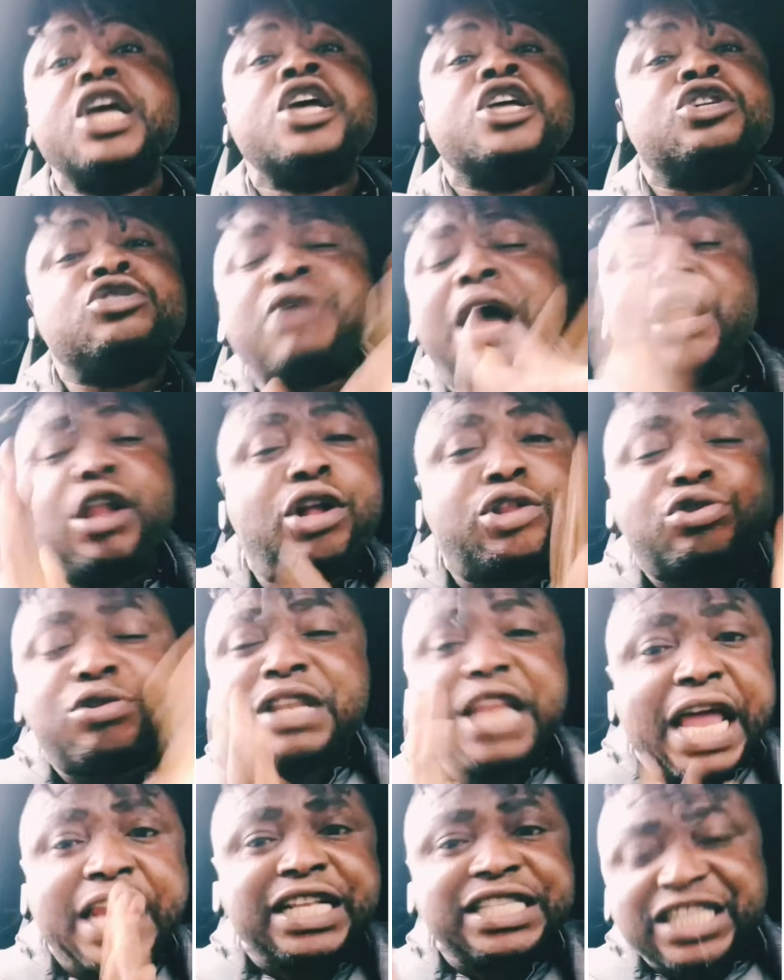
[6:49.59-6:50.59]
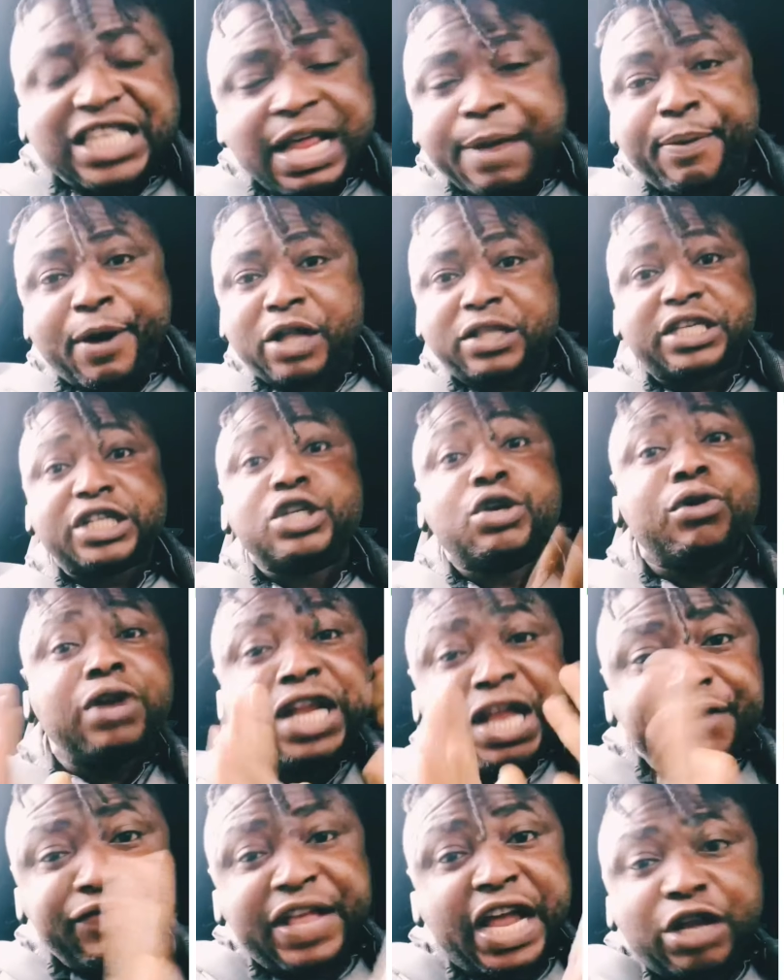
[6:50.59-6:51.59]
you are not doing anything about it. You
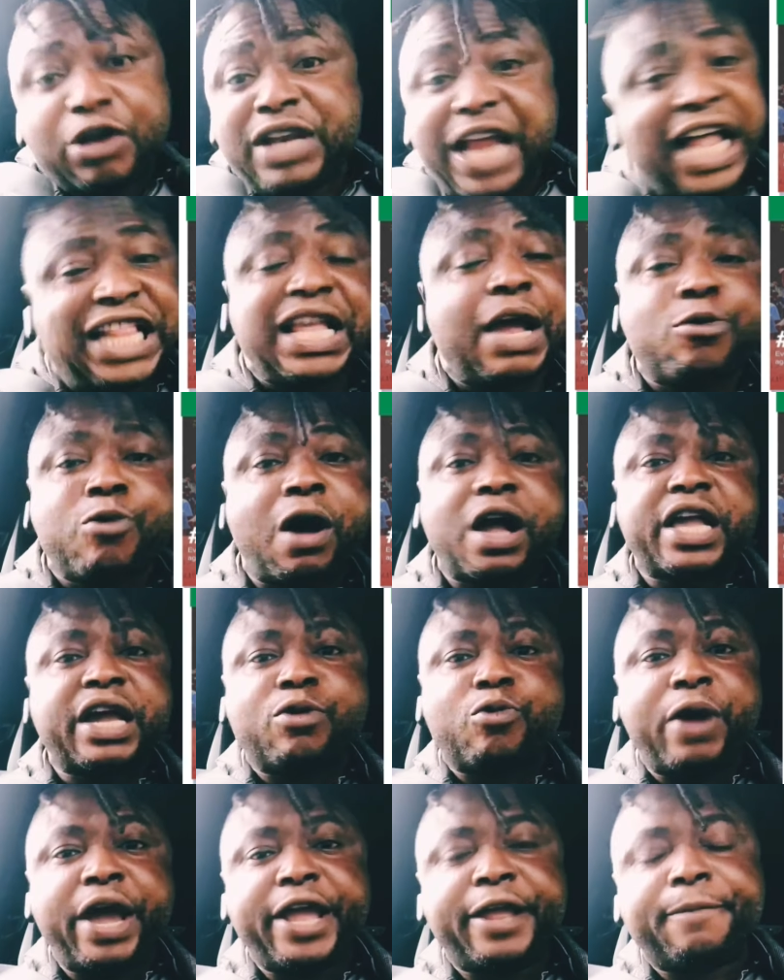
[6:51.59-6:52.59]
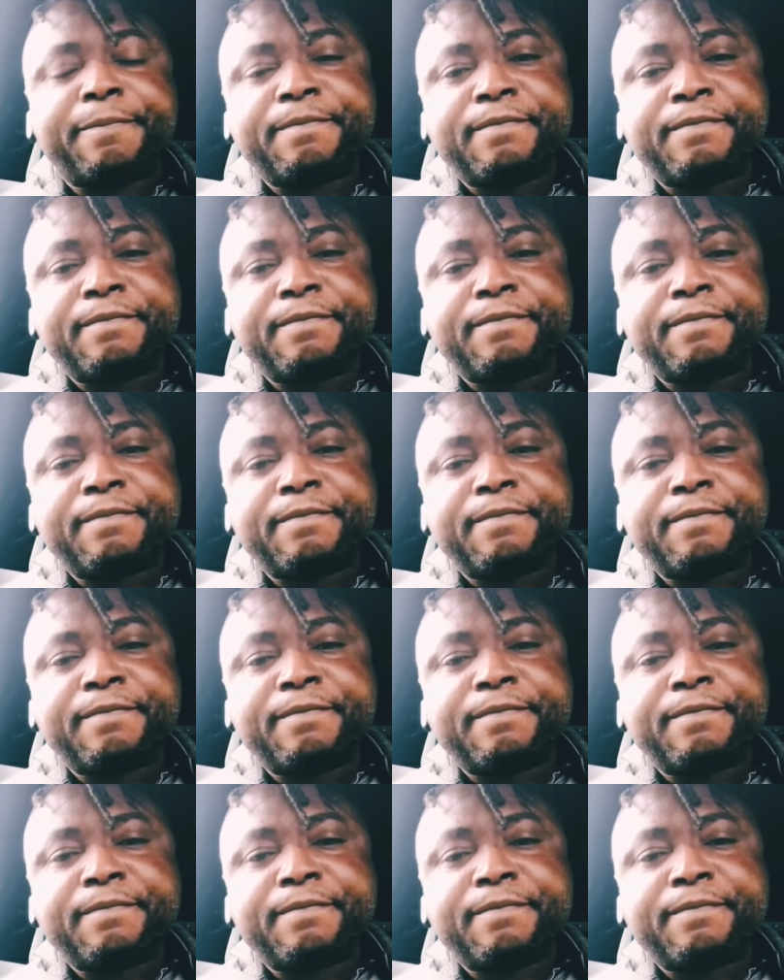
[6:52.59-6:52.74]
leave them, you let them walk away.